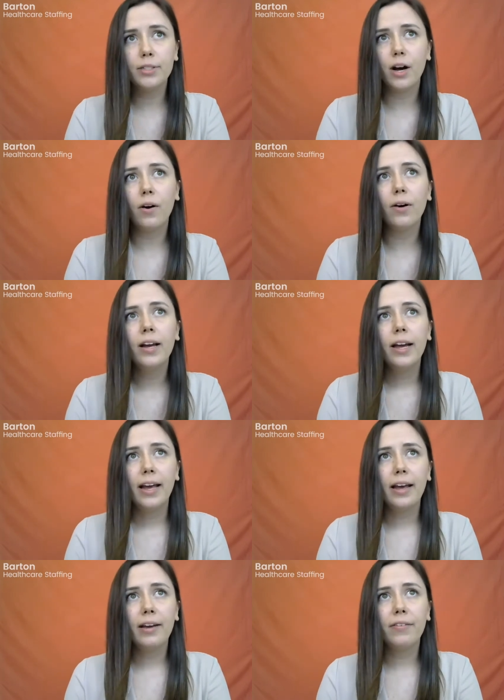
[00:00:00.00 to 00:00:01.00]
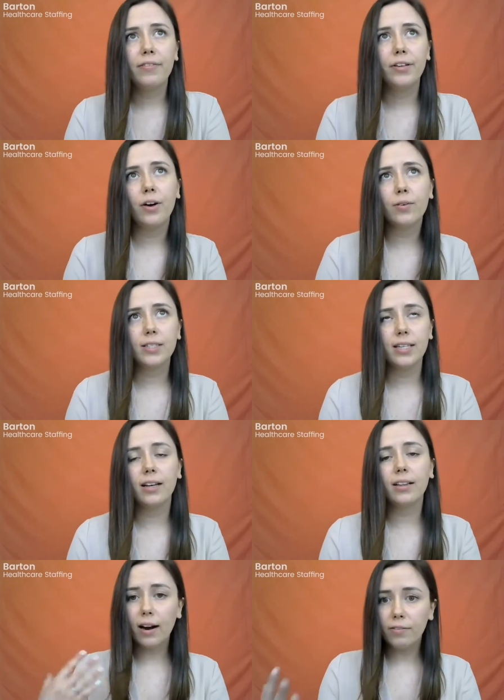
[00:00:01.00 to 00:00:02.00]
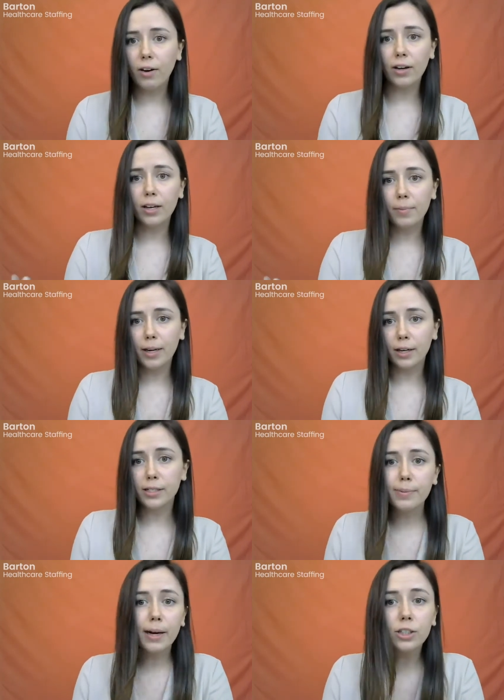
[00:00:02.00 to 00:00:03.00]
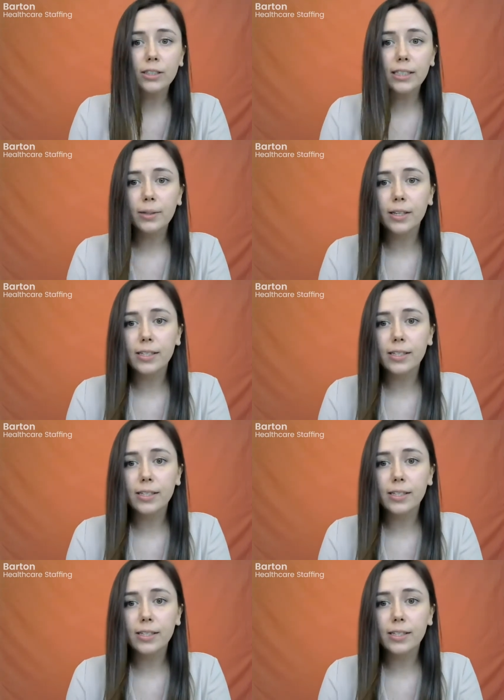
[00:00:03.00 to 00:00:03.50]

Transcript: so if you don't see a lot of volume in your specialty, we're